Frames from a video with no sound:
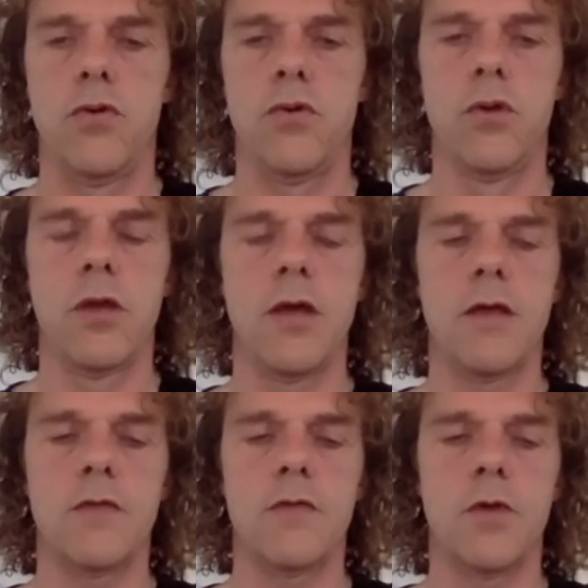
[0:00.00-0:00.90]

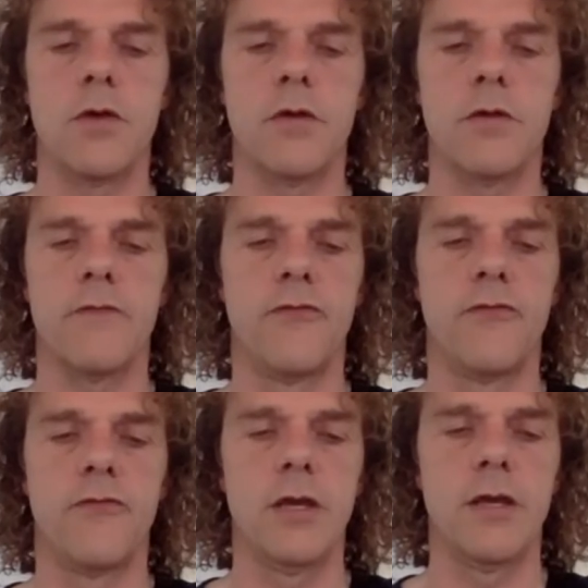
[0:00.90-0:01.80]
Last one,
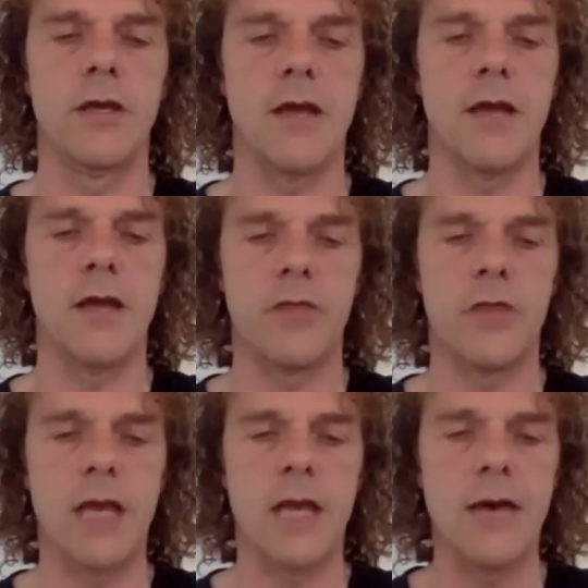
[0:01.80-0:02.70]
fully in,
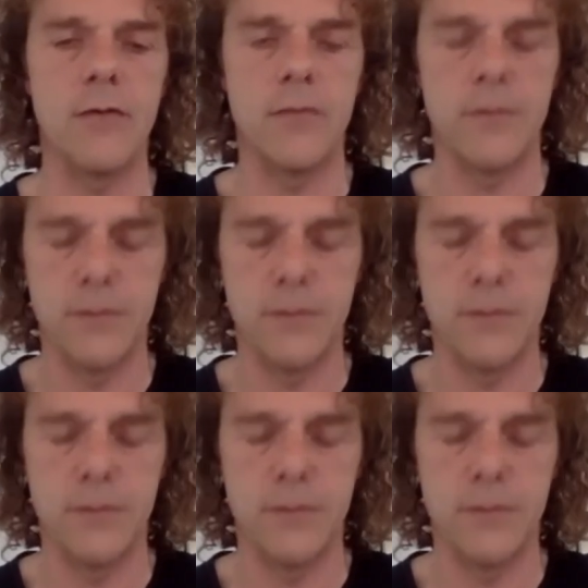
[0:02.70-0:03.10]
everything out.